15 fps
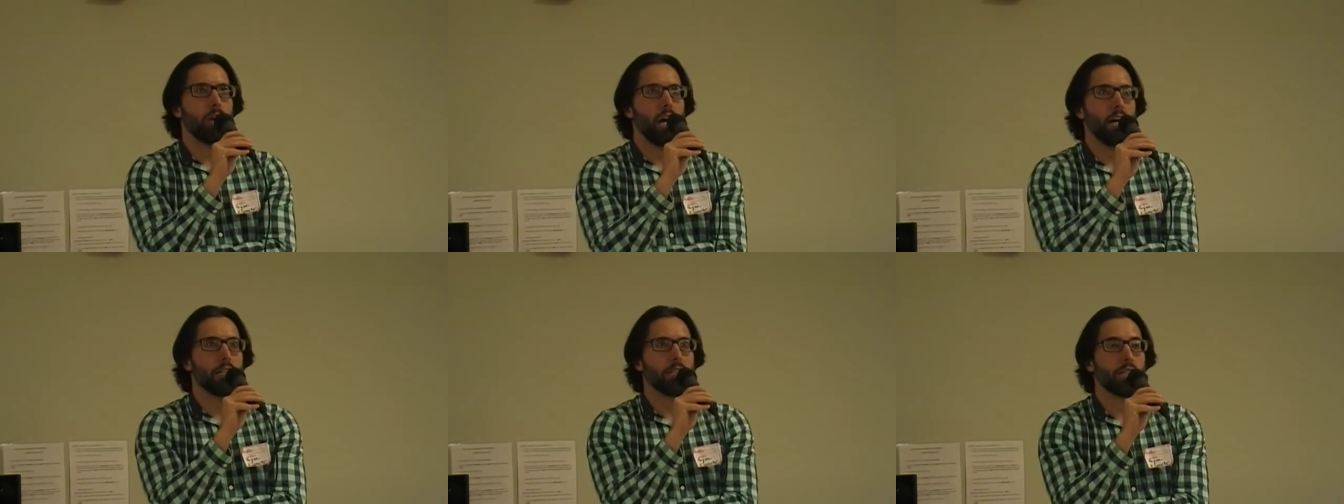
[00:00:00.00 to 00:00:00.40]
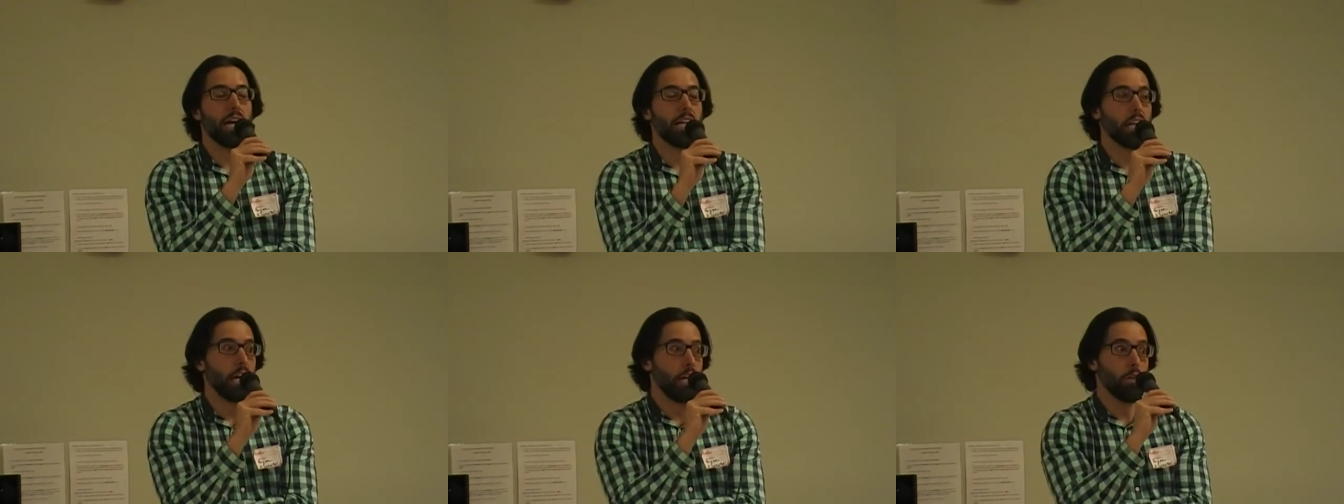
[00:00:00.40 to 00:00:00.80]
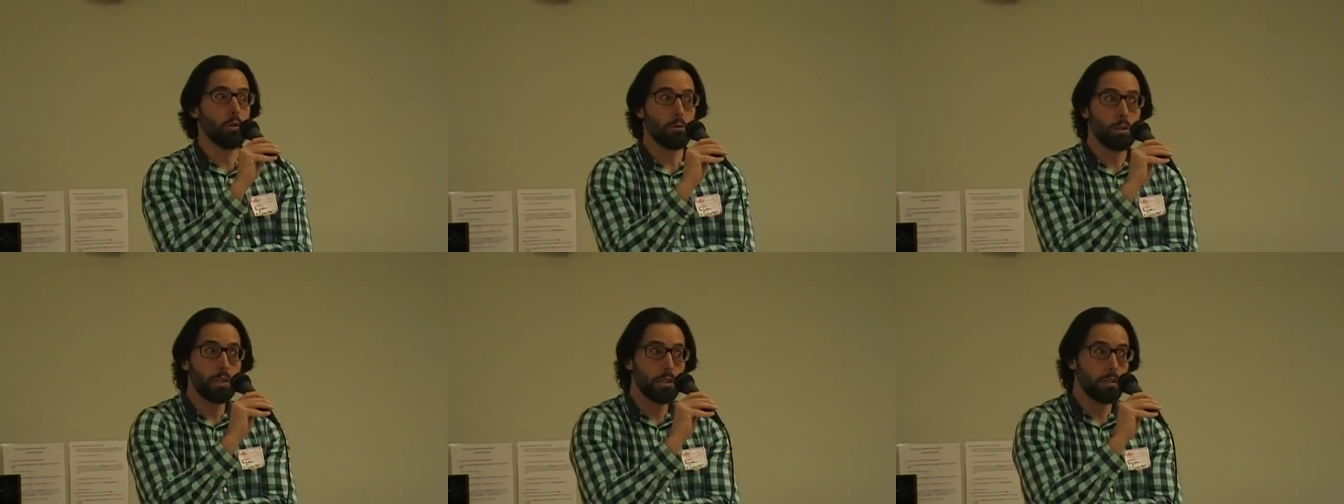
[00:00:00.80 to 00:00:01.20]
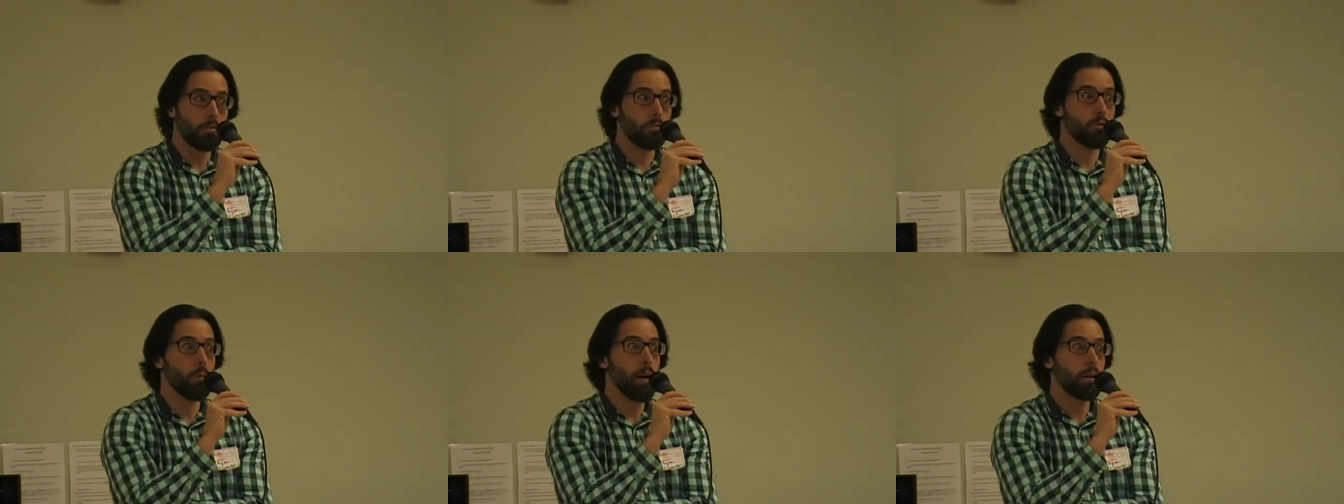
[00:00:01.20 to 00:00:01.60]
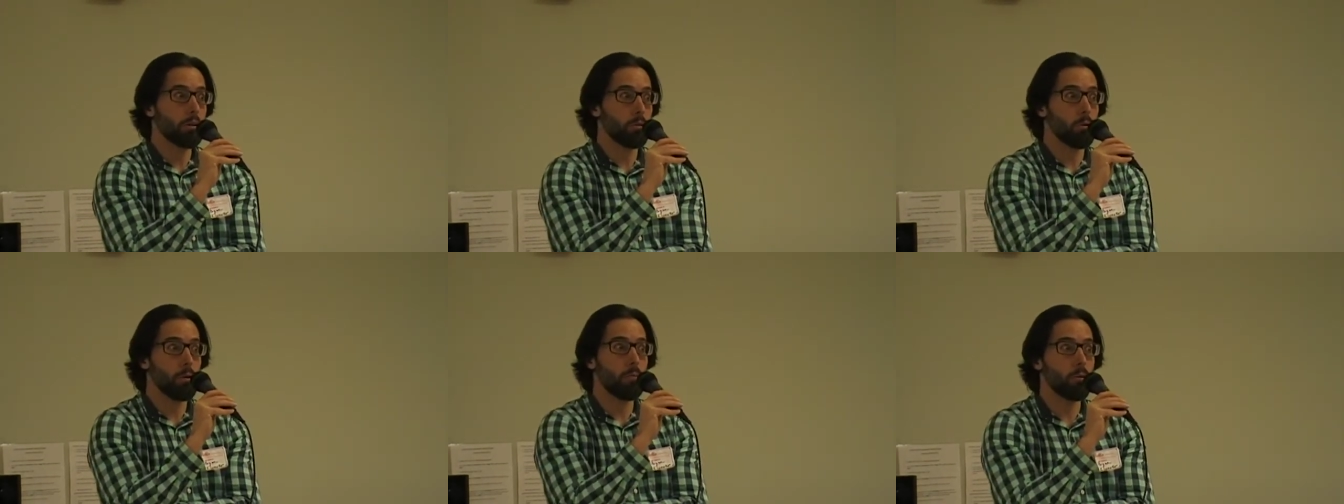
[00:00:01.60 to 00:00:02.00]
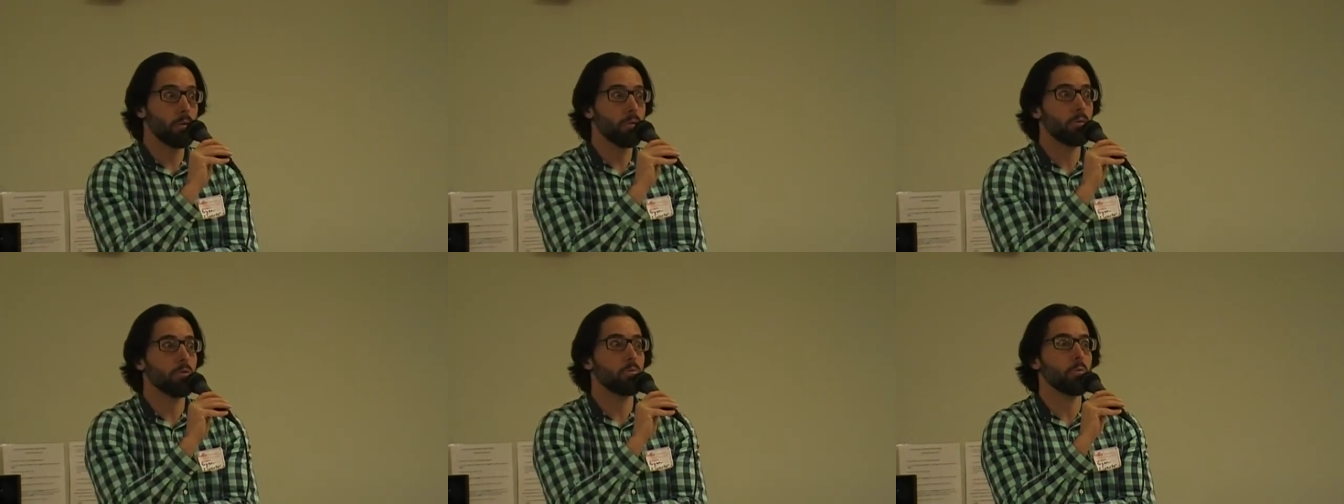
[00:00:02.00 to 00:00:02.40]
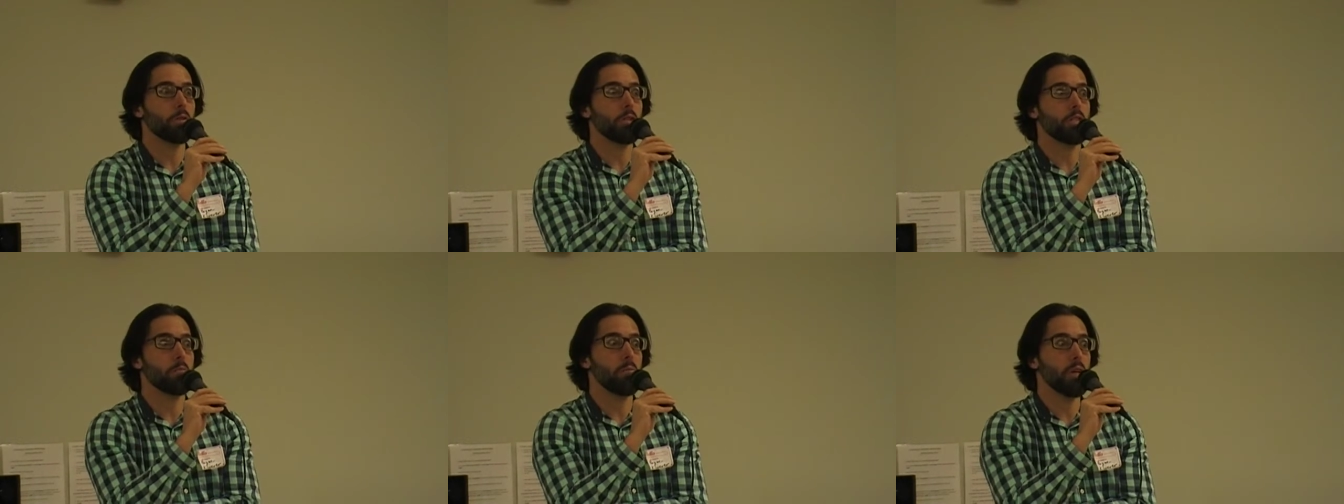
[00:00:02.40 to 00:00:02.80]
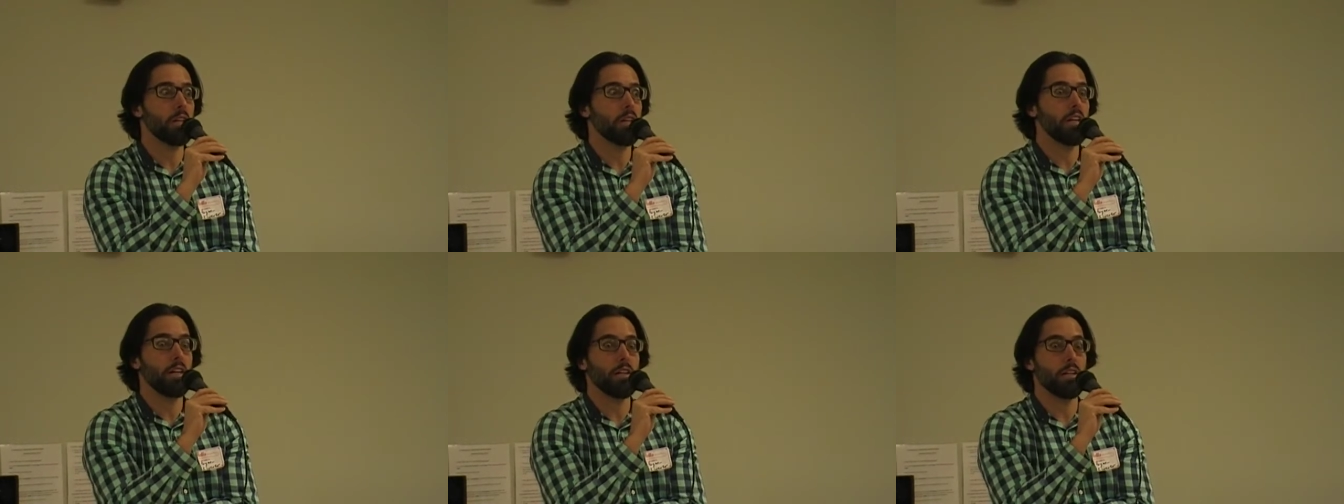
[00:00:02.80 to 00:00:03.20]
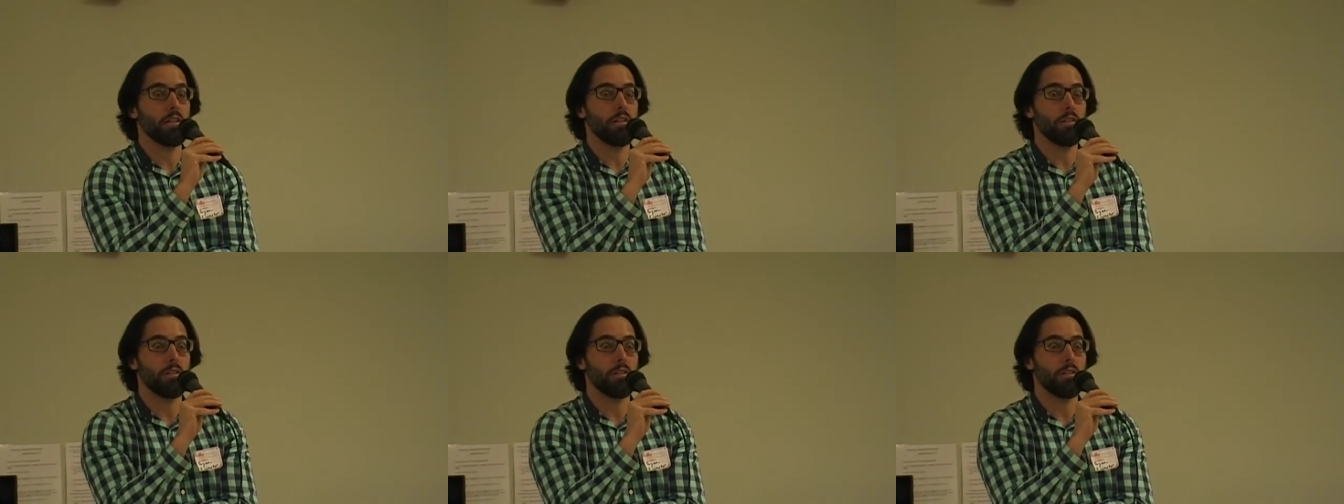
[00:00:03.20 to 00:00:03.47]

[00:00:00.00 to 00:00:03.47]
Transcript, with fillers: a slight increase for migratory birds, which has been uh,